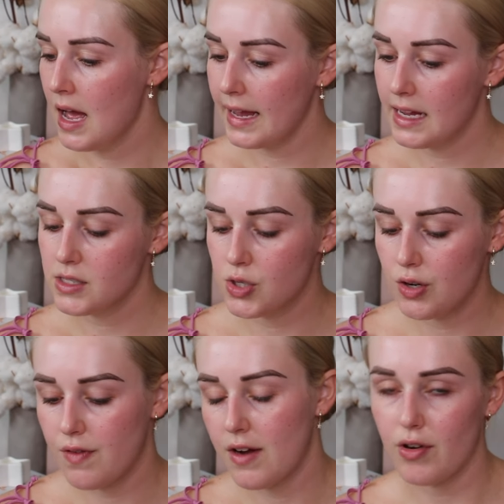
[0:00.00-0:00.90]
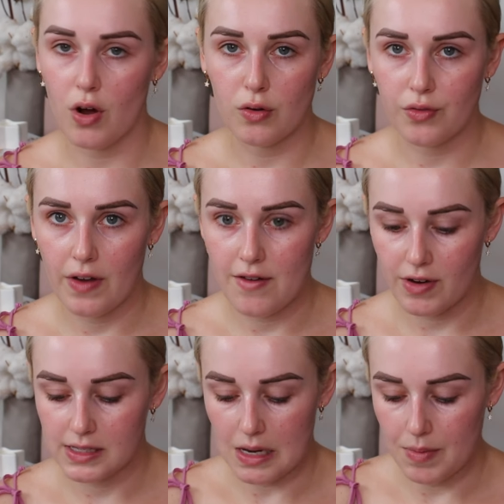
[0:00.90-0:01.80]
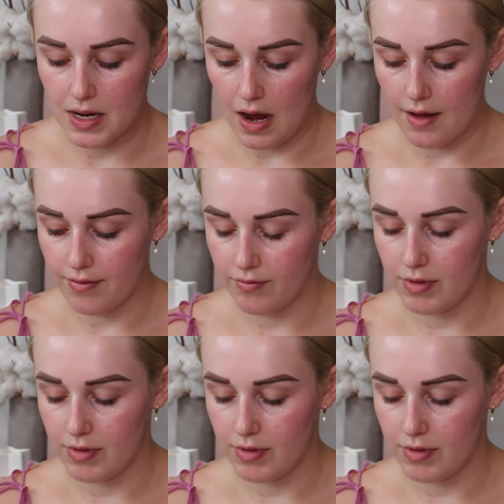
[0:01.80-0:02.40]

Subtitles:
I guess, new favorite, old favorite, something I've